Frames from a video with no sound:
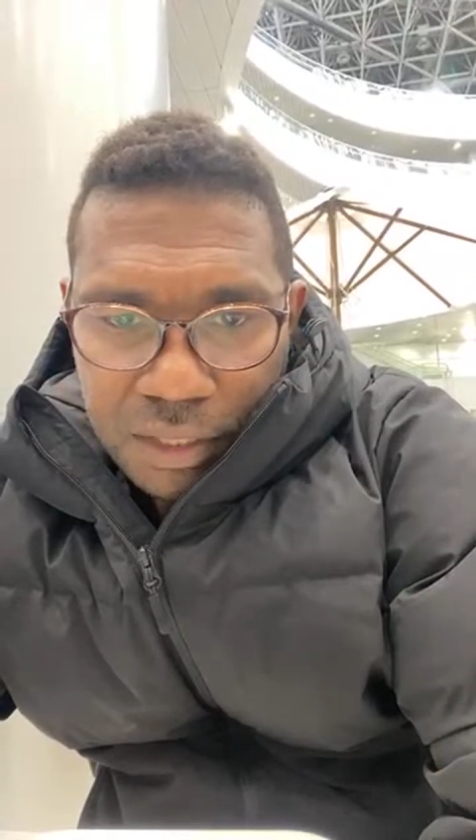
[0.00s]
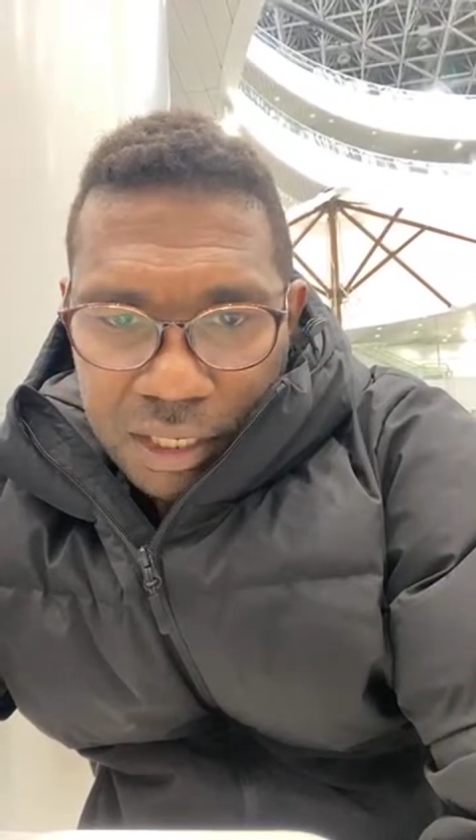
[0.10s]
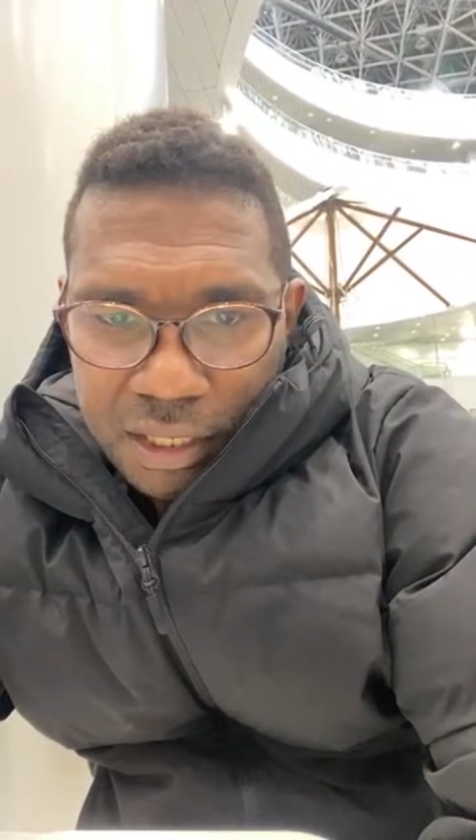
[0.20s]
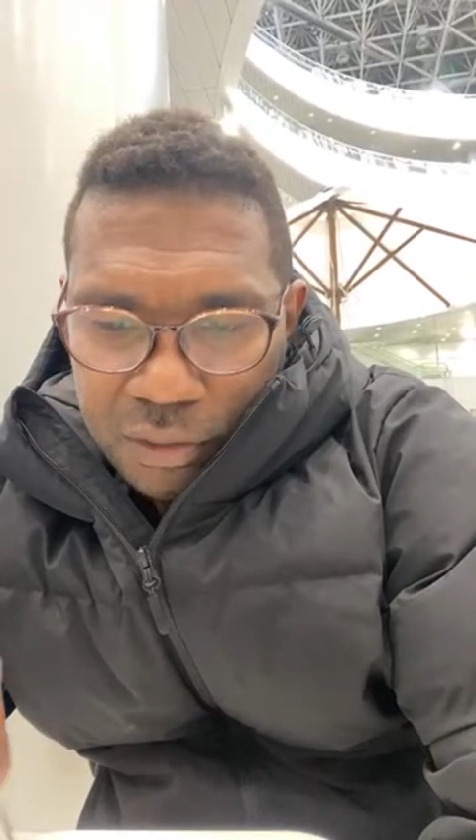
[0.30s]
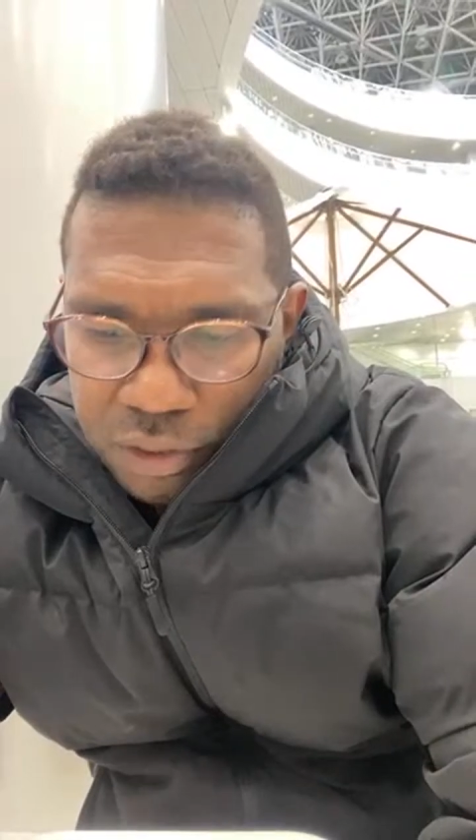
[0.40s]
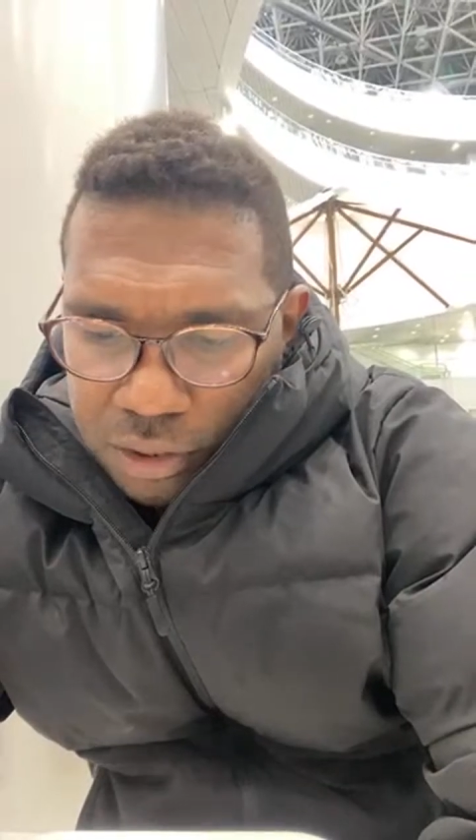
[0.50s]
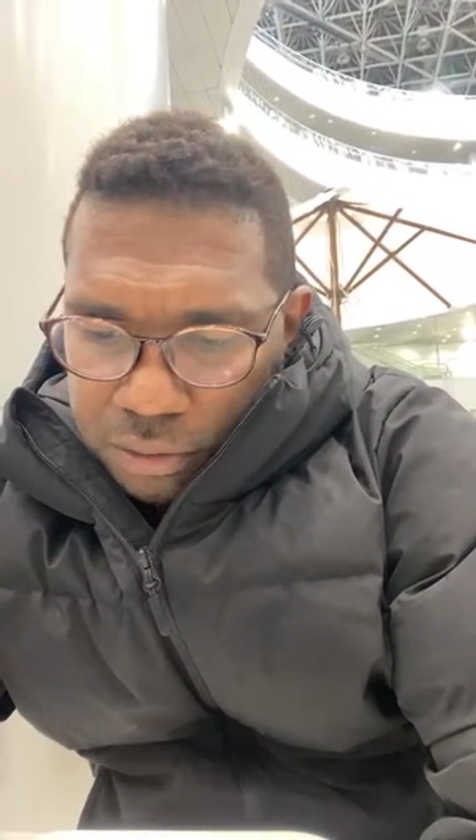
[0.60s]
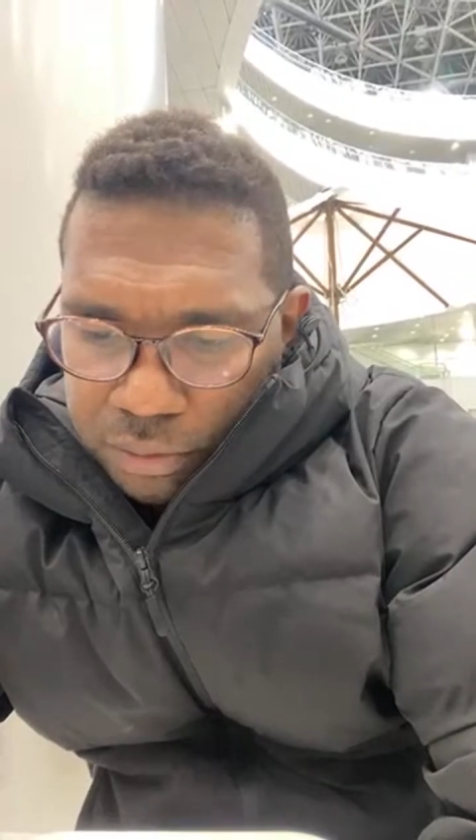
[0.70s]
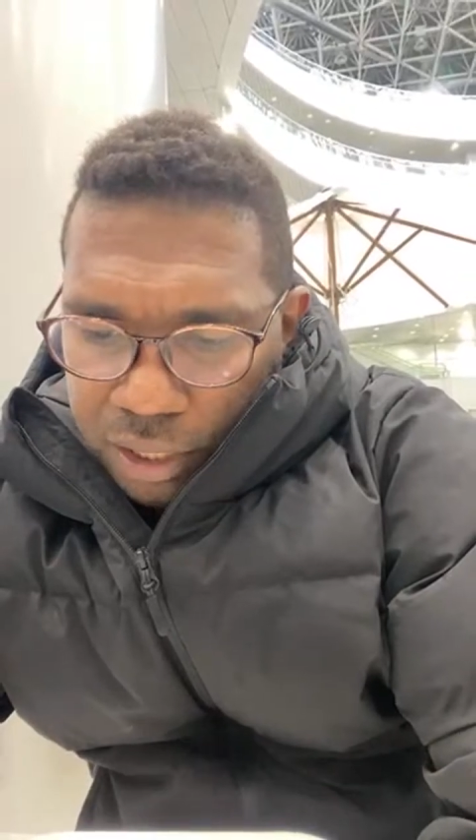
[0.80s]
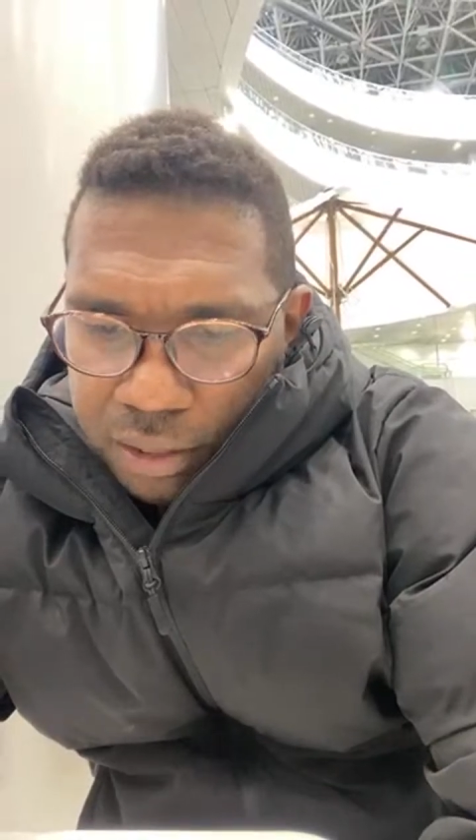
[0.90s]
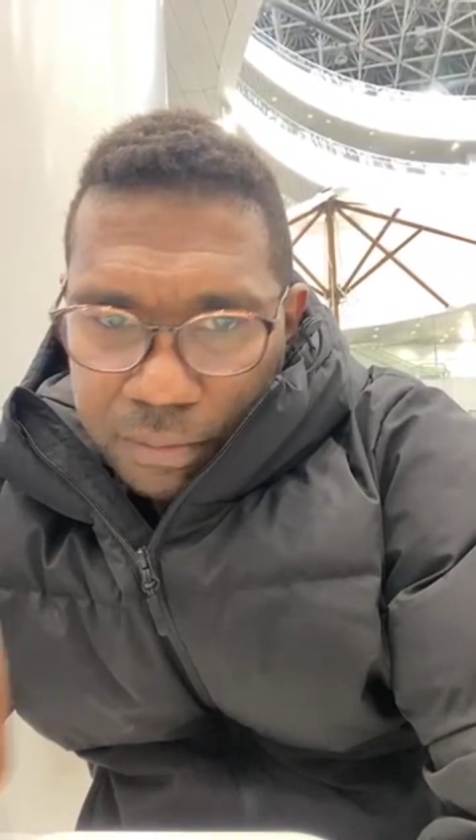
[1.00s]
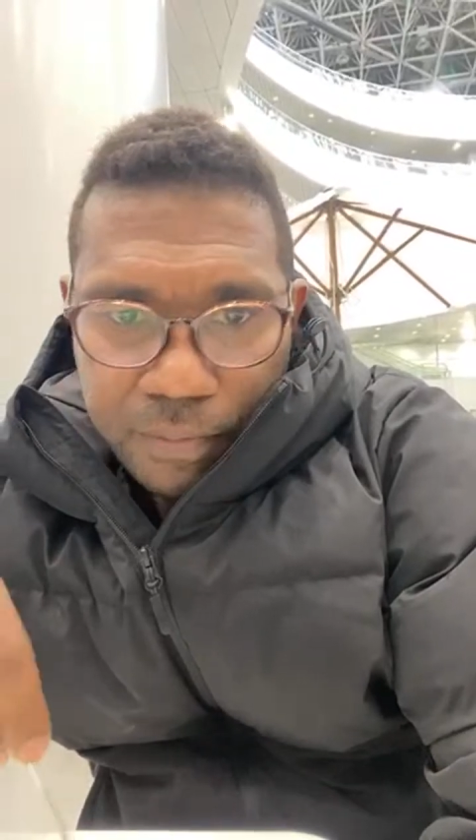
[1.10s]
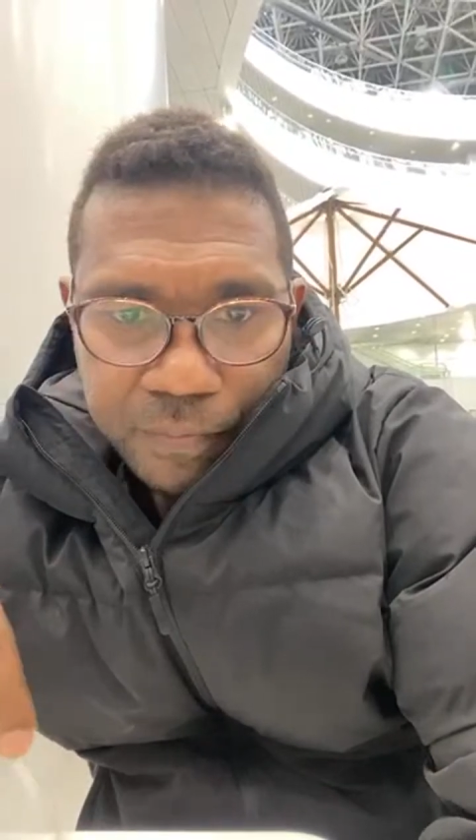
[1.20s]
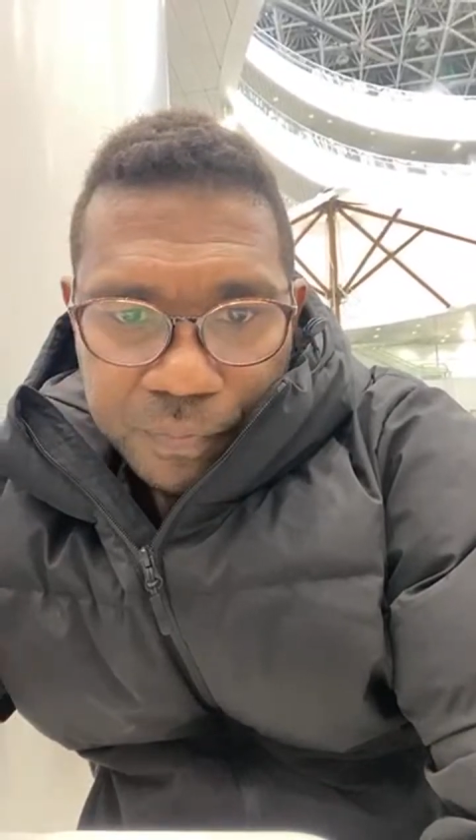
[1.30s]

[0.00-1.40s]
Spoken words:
I just subscribed